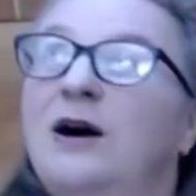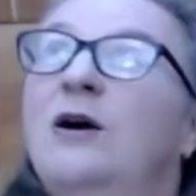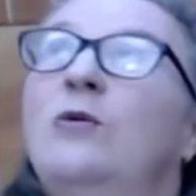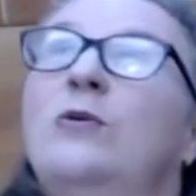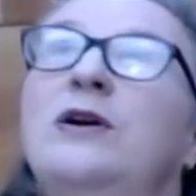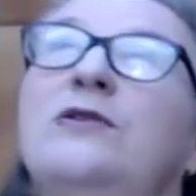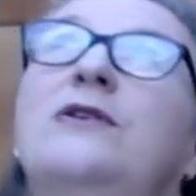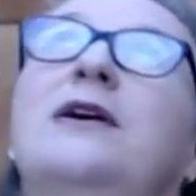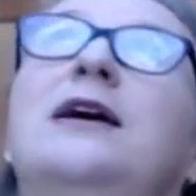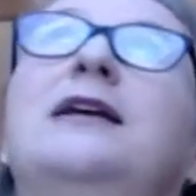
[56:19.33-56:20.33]
Well,
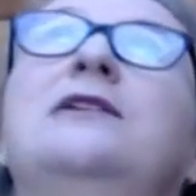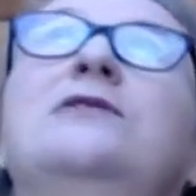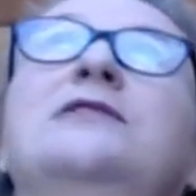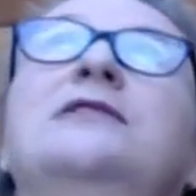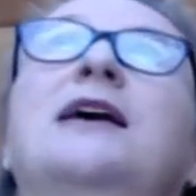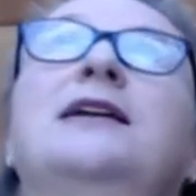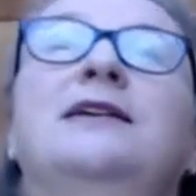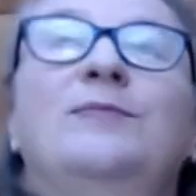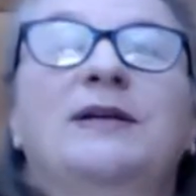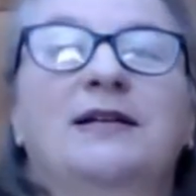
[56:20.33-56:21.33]
it looks a
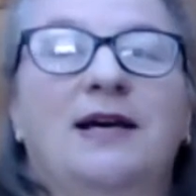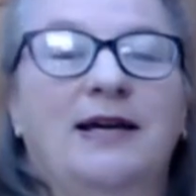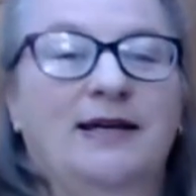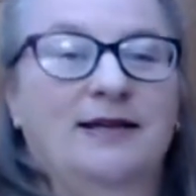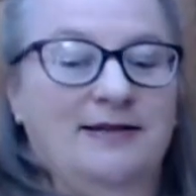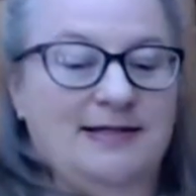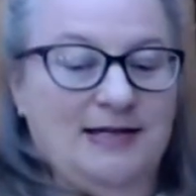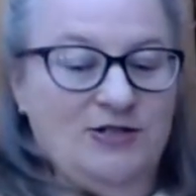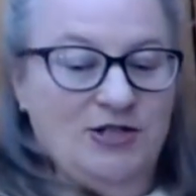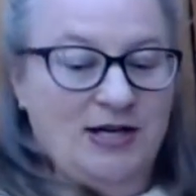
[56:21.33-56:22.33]
little bit like the
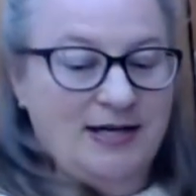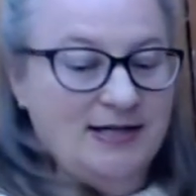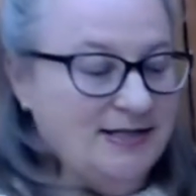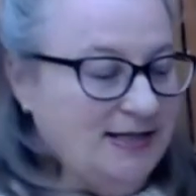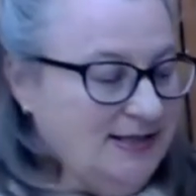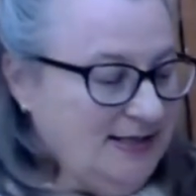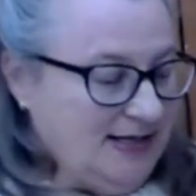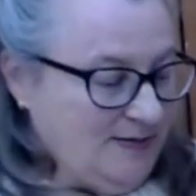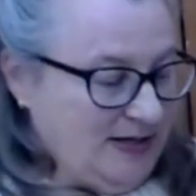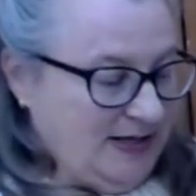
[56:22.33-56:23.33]
sunshine is going to
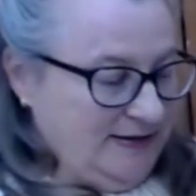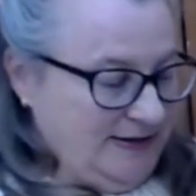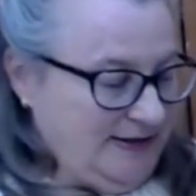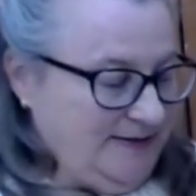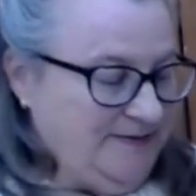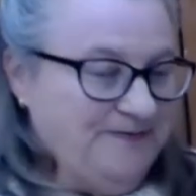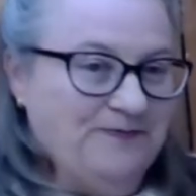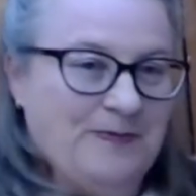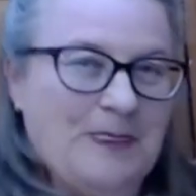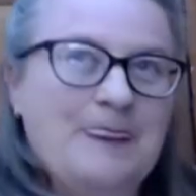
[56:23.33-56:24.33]
come out.
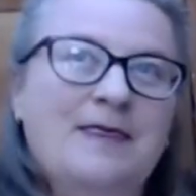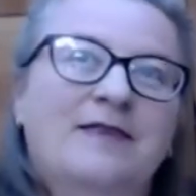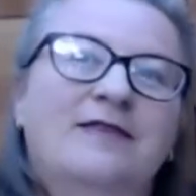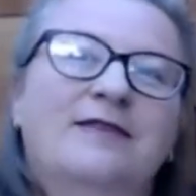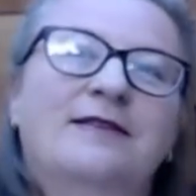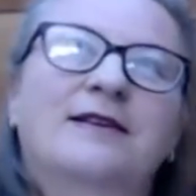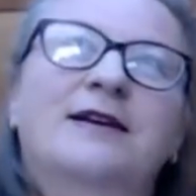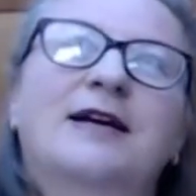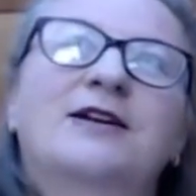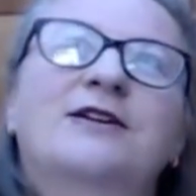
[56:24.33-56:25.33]

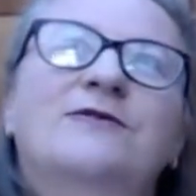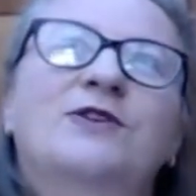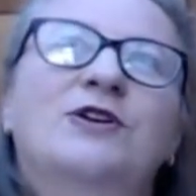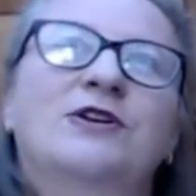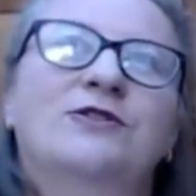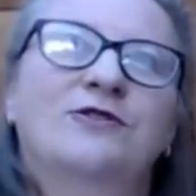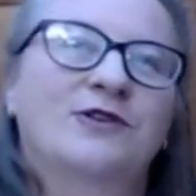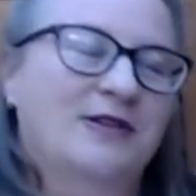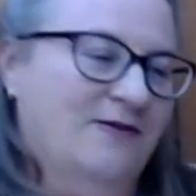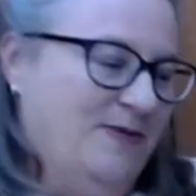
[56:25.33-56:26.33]
I don't know if you heard or
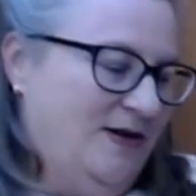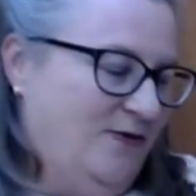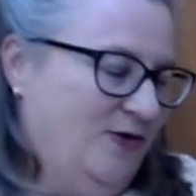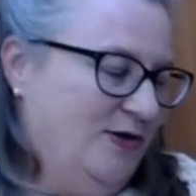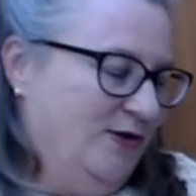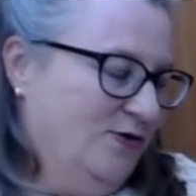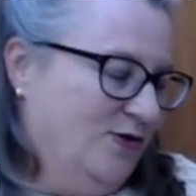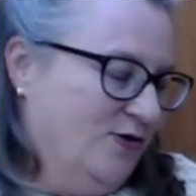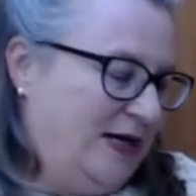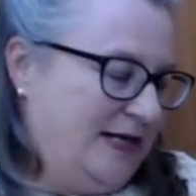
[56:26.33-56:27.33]
not, there have been a few little
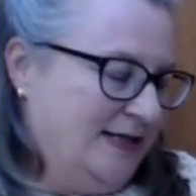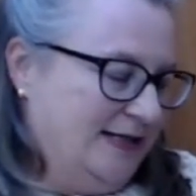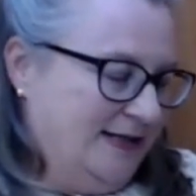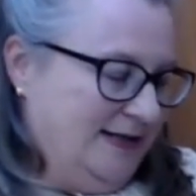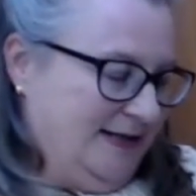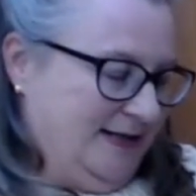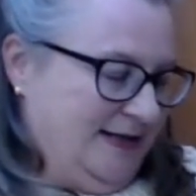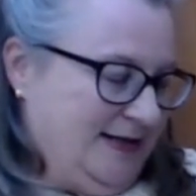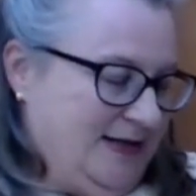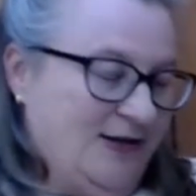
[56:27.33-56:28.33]
creeps
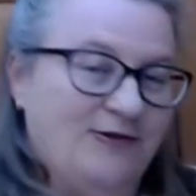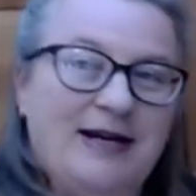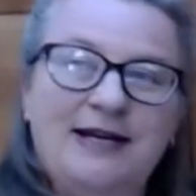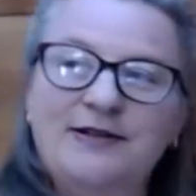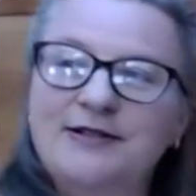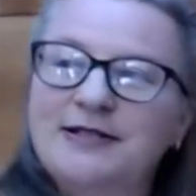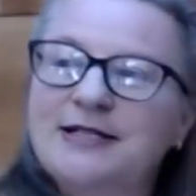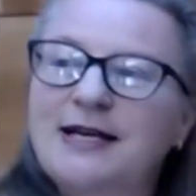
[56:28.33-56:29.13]
around